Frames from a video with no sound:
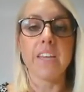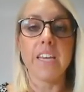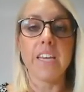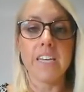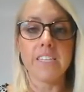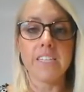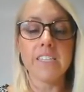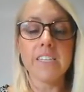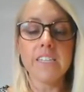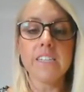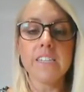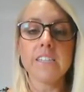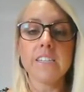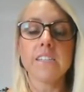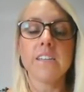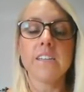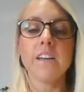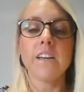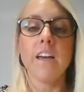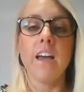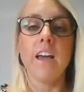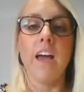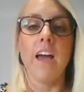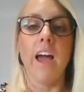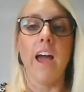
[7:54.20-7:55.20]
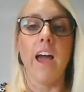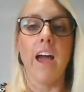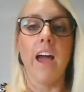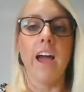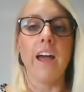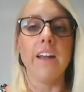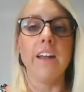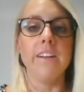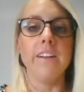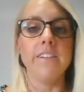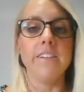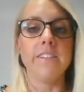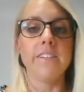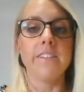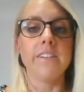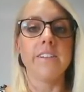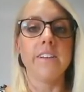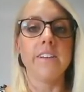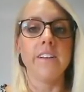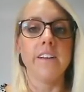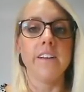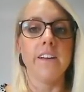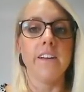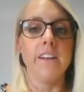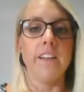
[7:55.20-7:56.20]
isn't, and
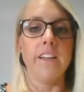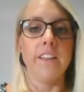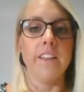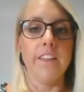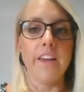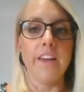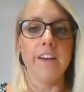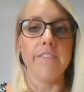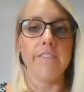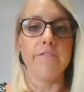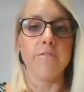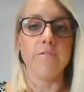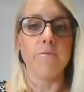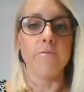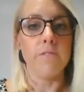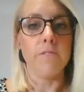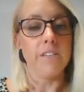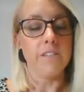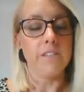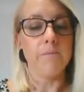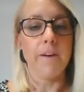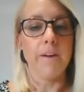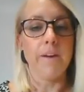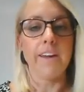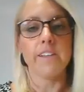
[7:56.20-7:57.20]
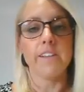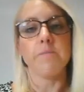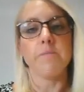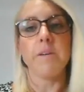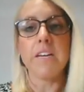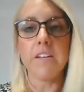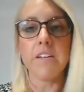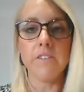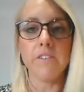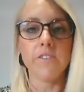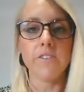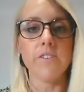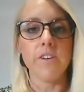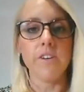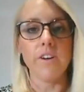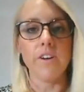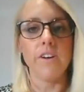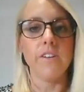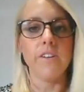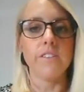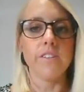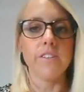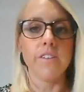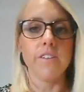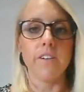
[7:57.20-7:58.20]
therefore this makes me
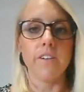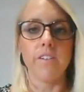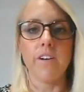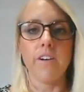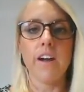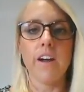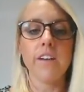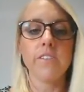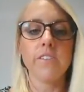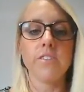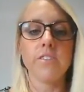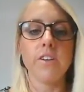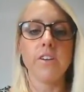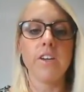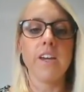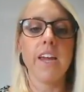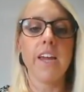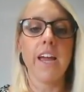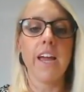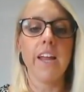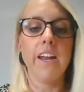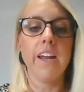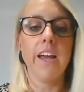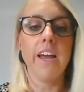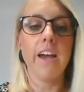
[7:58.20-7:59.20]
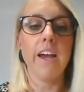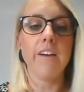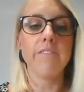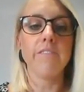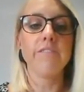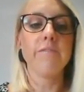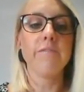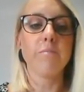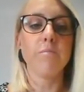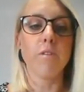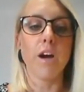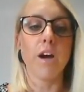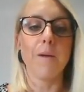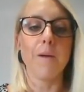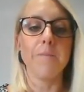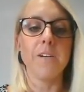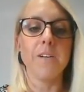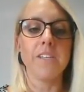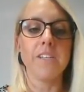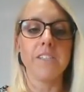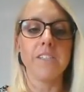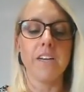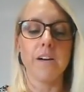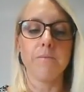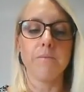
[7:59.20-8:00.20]
concerned. All right, so you can have primary
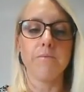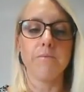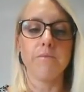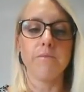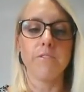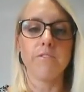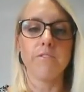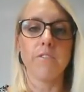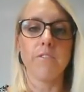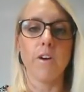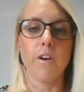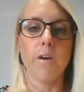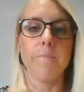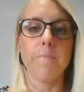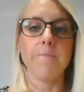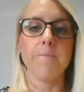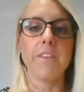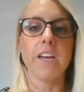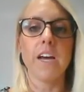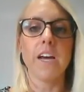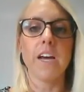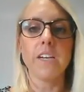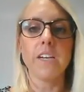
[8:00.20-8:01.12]
examples from the